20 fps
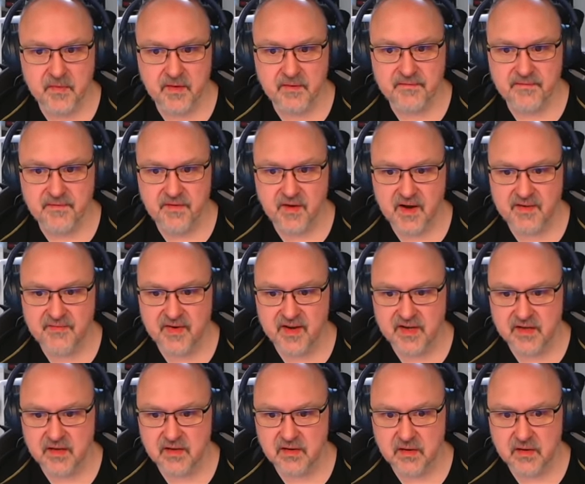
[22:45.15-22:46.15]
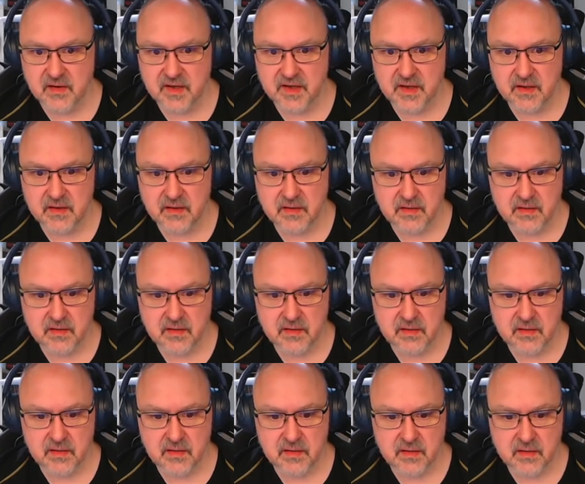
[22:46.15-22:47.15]
Five, eight, nine.
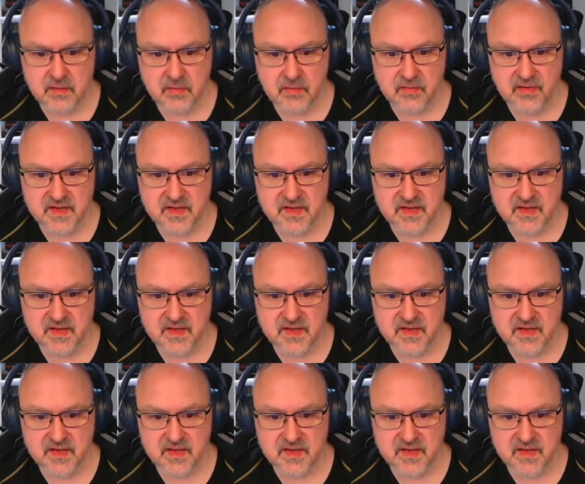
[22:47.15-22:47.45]
Well,